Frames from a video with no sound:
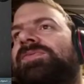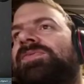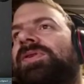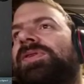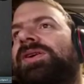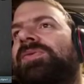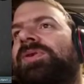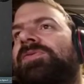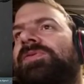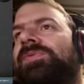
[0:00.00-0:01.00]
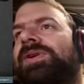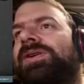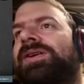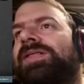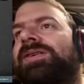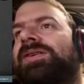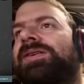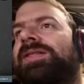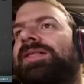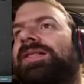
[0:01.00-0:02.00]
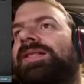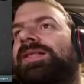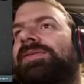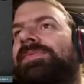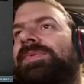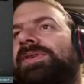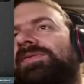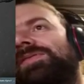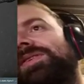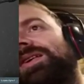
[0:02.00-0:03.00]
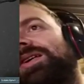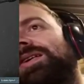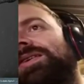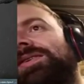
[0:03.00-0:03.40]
folding over one another. See there?